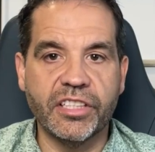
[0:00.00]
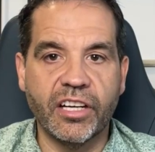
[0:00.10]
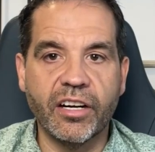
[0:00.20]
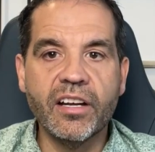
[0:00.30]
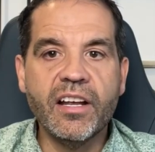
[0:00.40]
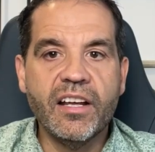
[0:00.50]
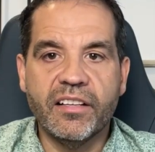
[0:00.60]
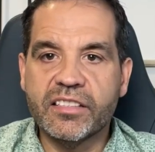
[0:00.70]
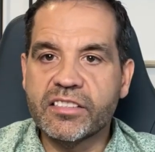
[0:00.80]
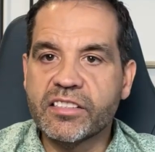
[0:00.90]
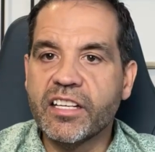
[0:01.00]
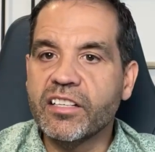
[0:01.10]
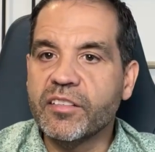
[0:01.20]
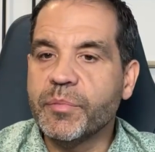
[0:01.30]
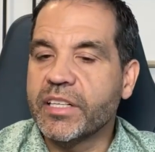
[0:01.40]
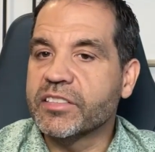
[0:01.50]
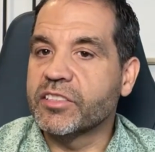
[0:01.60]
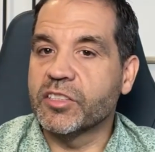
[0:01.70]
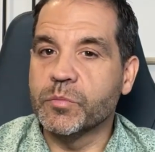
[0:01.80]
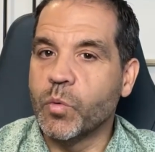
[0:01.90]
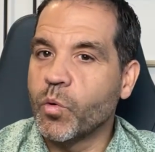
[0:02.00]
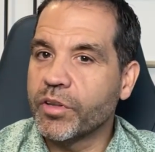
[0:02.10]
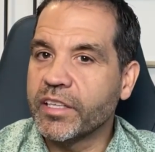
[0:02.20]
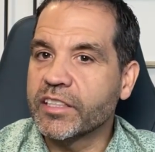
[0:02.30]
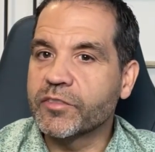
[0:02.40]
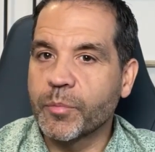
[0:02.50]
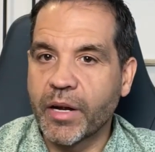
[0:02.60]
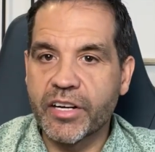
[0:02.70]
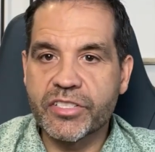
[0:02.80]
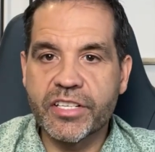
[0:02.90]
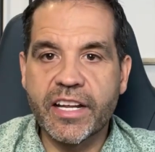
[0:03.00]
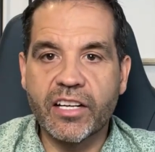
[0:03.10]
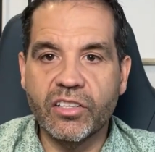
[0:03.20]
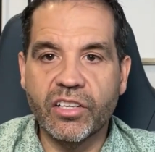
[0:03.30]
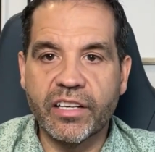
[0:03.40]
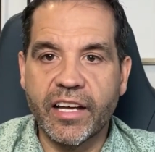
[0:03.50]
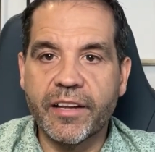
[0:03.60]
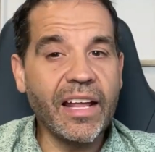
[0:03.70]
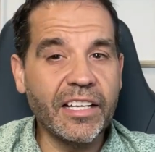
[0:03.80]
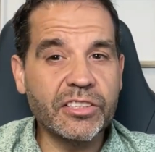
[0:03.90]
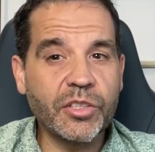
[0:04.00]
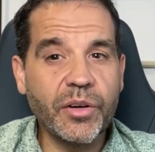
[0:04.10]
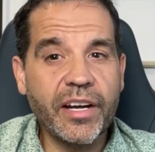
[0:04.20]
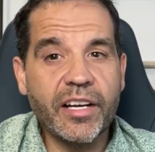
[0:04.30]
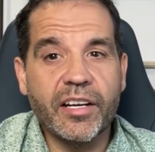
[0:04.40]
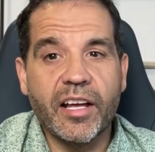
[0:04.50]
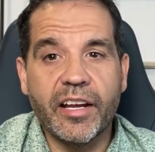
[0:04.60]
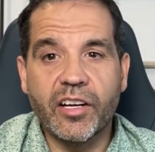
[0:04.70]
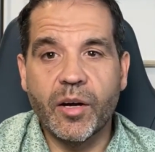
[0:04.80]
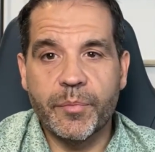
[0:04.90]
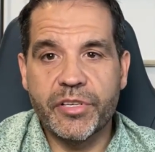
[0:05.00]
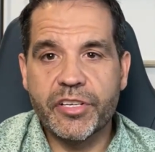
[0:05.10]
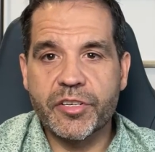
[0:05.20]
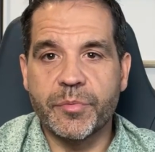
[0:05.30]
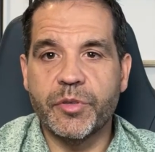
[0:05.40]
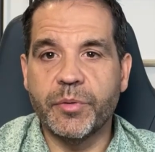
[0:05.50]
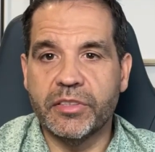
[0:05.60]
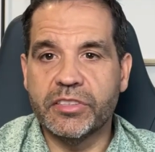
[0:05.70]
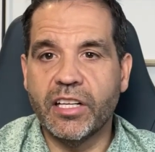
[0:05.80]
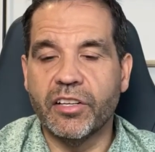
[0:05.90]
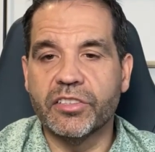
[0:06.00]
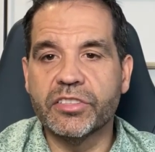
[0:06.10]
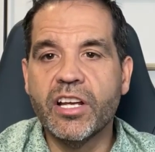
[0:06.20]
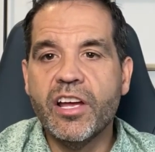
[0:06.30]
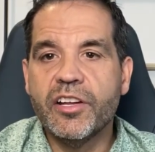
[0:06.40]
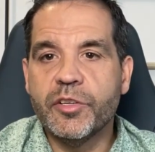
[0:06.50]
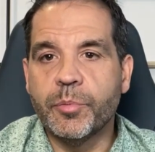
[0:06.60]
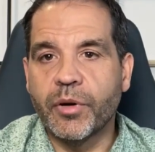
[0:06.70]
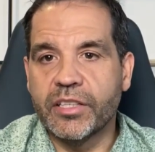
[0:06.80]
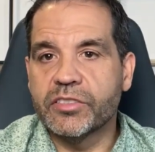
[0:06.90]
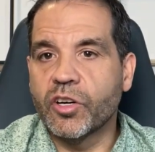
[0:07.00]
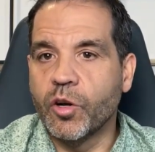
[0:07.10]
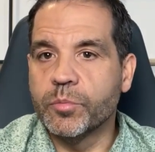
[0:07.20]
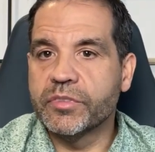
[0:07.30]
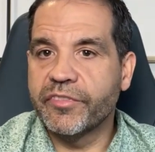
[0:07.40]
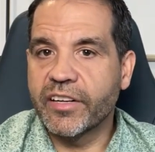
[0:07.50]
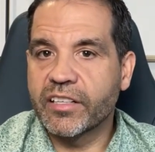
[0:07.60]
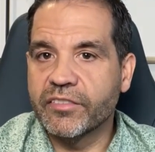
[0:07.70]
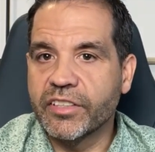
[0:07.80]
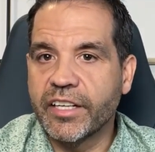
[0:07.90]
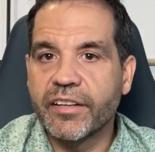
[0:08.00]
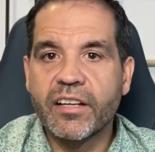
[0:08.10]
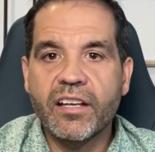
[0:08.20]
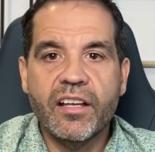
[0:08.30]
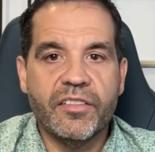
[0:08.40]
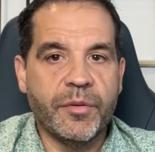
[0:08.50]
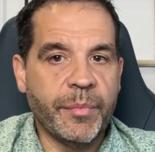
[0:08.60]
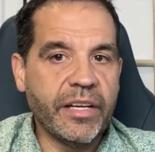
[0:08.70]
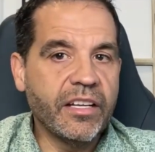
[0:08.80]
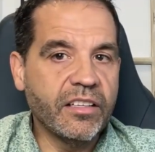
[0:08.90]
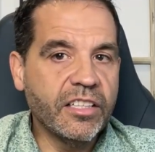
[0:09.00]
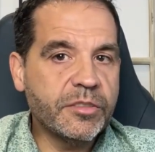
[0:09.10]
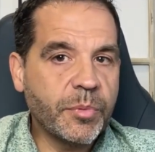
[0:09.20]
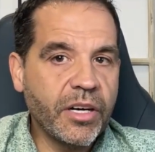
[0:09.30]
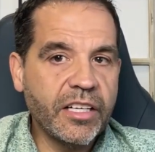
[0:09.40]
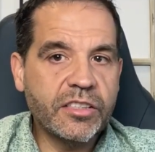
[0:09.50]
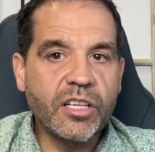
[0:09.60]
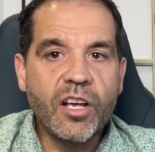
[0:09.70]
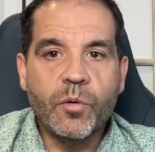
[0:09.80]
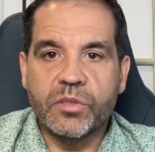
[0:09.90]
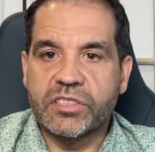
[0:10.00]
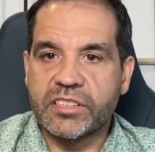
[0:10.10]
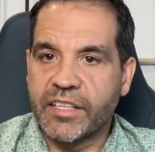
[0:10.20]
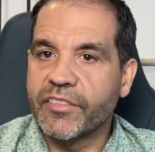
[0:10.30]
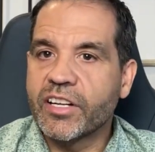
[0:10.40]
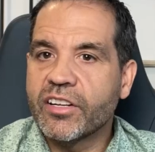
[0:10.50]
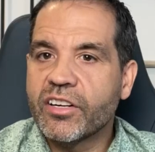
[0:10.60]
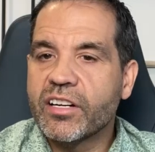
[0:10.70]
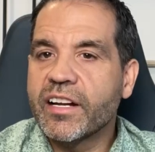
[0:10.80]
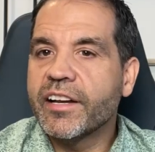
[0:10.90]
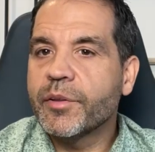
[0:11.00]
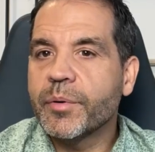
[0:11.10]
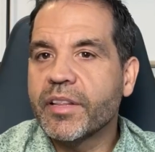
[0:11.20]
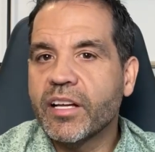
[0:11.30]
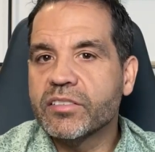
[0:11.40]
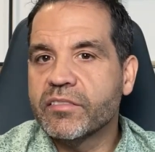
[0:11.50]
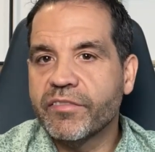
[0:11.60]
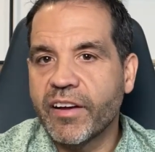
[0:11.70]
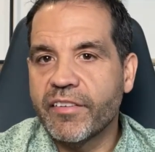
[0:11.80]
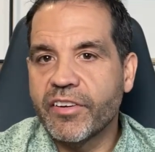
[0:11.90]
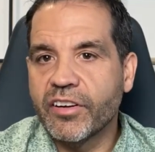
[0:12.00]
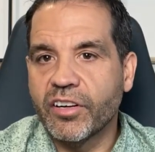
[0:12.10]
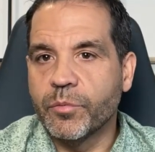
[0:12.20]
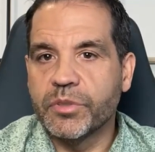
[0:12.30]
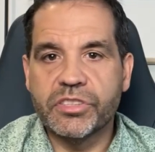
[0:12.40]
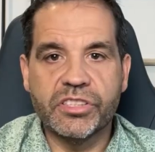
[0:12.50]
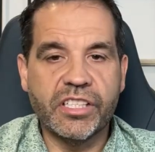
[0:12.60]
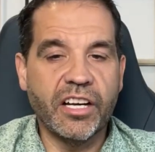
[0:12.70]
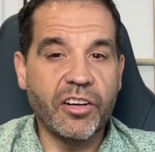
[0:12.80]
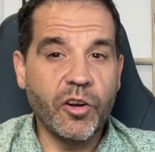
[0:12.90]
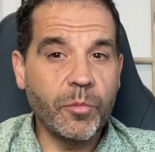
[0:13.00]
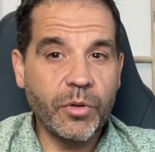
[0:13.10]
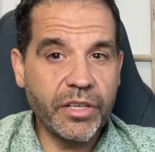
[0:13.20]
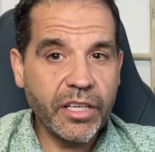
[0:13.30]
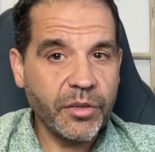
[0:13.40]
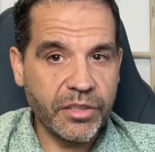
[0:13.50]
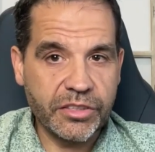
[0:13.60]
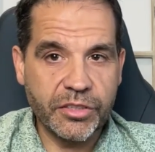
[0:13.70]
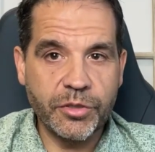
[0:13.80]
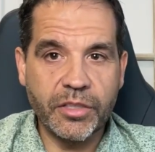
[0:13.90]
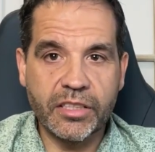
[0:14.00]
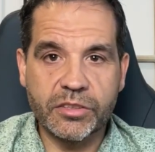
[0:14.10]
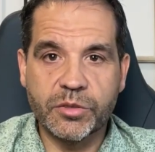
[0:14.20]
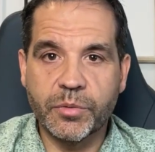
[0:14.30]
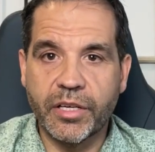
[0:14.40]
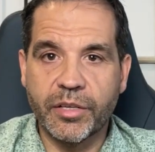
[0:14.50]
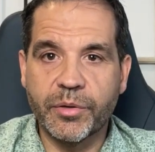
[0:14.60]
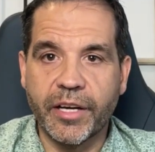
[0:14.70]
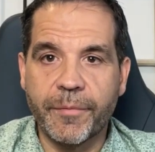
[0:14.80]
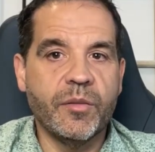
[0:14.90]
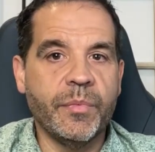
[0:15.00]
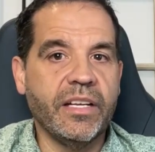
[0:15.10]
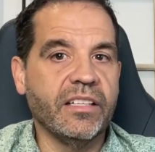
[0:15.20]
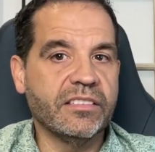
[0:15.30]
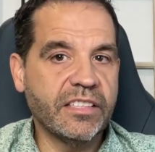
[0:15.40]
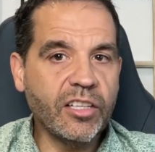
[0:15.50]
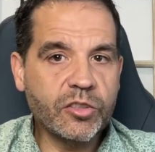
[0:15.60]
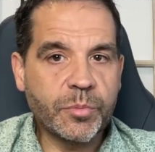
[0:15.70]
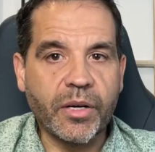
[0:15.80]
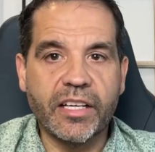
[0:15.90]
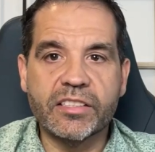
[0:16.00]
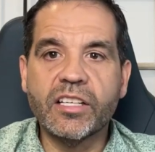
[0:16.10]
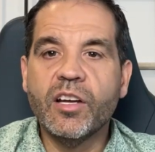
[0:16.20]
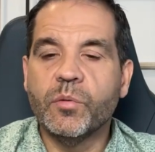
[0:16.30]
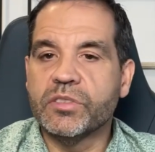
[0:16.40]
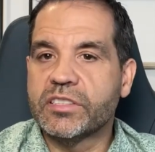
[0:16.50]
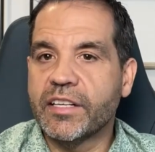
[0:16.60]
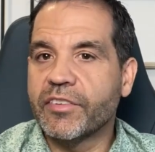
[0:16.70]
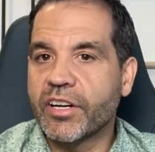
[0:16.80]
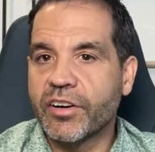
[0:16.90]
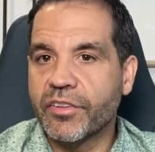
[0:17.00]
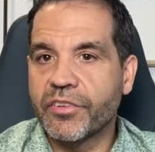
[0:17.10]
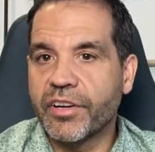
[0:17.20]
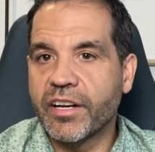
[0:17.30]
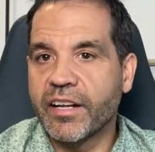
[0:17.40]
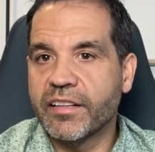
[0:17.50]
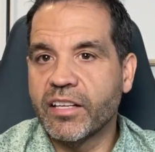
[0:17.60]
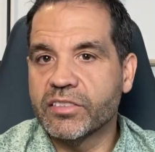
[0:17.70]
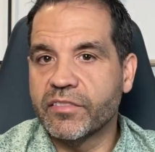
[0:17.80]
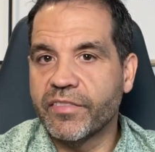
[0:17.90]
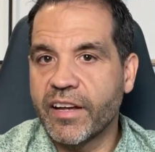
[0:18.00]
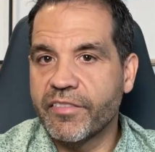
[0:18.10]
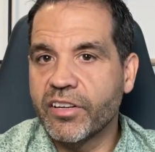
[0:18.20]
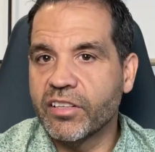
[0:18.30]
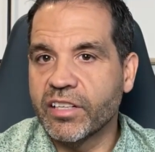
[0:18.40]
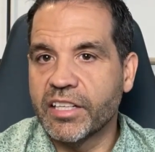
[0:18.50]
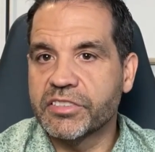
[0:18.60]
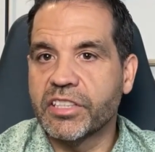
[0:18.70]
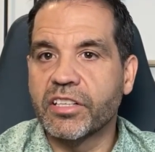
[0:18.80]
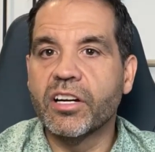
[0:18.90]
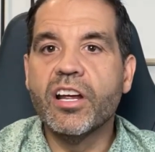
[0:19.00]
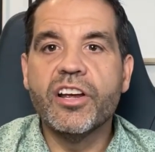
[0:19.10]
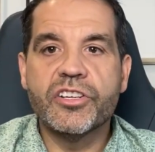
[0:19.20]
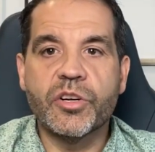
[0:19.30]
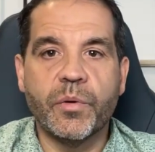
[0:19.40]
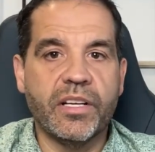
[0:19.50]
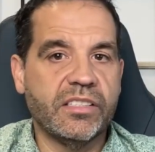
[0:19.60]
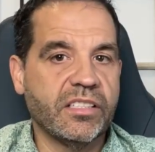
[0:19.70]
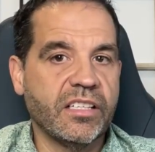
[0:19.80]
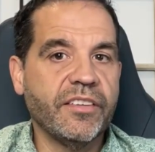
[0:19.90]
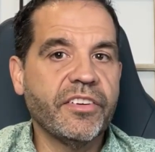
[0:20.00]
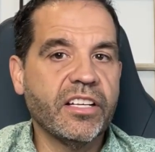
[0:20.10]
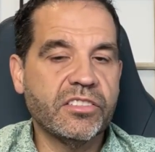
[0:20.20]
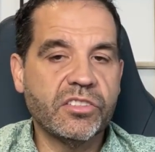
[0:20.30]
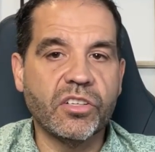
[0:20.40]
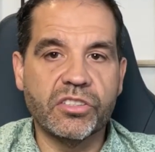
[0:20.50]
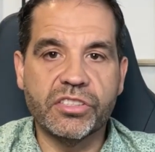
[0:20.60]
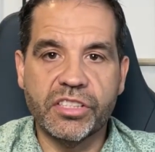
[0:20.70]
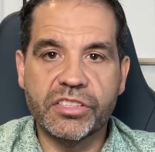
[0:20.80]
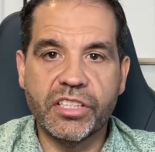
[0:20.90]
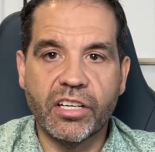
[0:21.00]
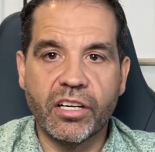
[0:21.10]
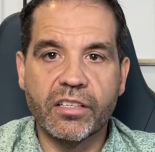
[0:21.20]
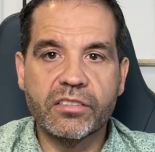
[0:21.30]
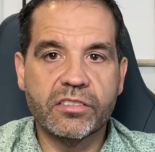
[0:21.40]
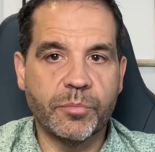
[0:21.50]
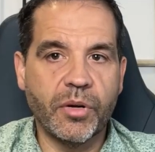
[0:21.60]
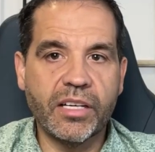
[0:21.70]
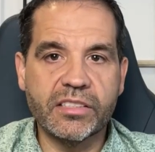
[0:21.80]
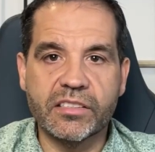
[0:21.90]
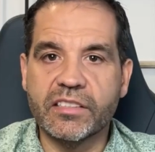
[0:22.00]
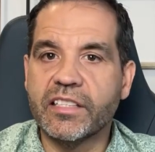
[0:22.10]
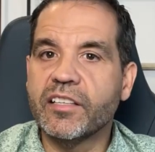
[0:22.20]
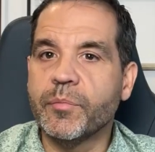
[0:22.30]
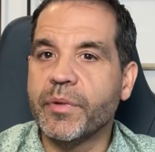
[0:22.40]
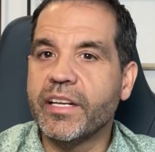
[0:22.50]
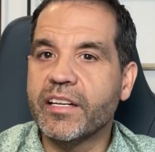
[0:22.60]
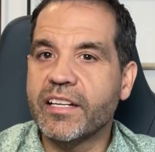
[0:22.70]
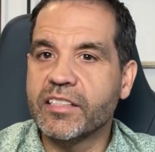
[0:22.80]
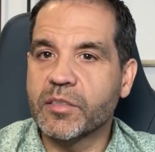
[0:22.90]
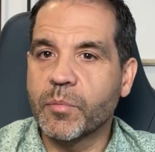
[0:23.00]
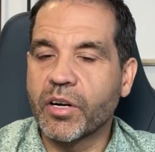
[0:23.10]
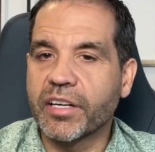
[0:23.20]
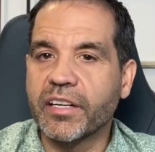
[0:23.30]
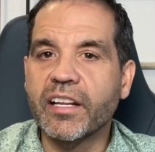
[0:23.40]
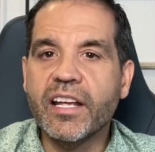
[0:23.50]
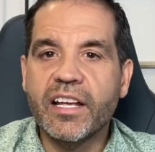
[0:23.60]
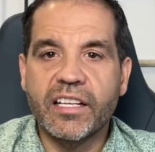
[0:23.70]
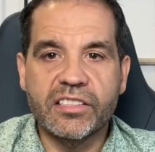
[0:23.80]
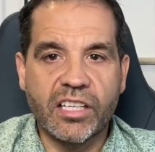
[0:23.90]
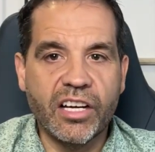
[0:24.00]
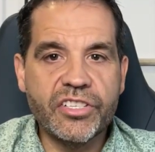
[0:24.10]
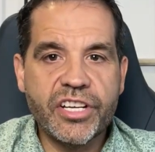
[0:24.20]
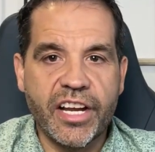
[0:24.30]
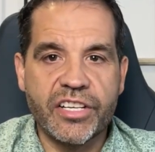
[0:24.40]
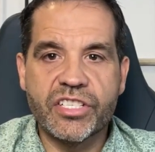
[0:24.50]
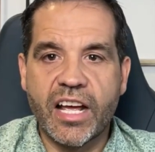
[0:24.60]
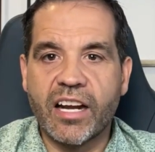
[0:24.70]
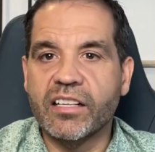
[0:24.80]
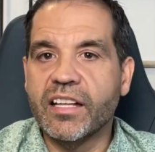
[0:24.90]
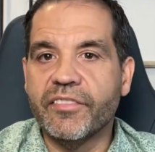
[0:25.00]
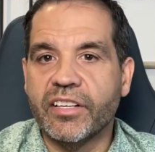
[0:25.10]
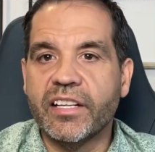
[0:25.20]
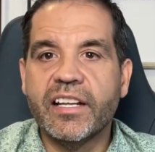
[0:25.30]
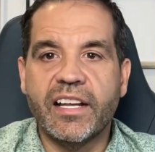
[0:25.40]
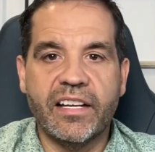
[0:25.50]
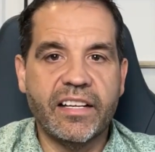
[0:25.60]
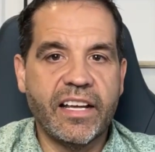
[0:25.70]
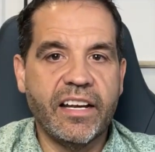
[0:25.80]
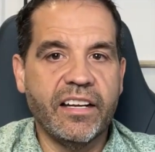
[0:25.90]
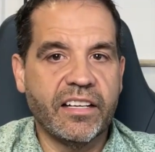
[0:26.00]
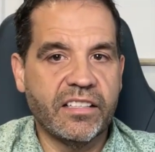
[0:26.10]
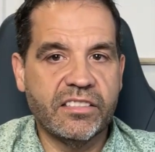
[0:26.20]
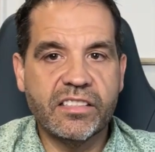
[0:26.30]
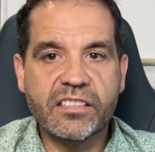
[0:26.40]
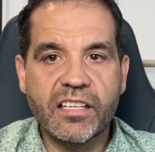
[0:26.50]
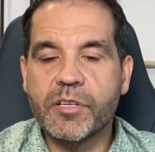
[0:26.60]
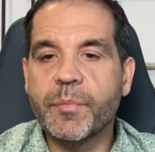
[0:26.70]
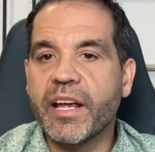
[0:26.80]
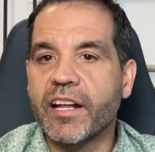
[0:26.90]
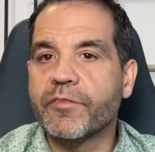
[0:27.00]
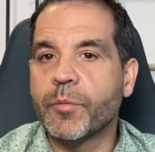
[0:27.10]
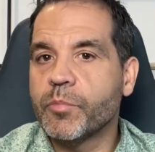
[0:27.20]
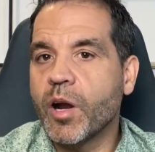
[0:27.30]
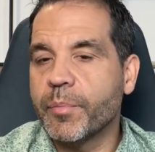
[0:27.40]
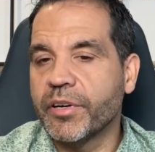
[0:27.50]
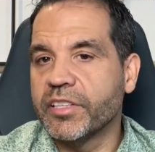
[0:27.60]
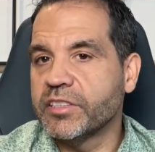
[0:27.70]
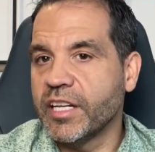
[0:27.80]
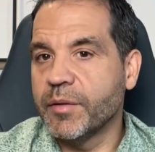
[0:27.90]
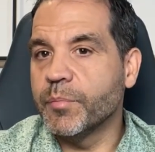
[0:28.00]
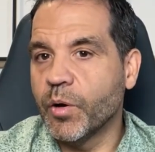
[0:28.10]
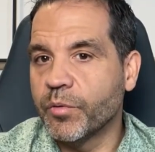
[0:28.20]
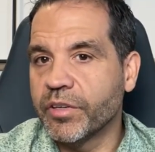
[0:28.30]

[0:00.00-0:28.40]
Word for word: year. This is good because there's more things for buyers to take a look at, and it's creating a competition between sellers to price their homes effectively. The median list price was 793,500, which has seen a notable increase in 2023. The median sales price was 739,500 last year, showing a significant surge this year. Surprisingly, the median days on market is unchanged at 11, indicating a consistent demand for properties in both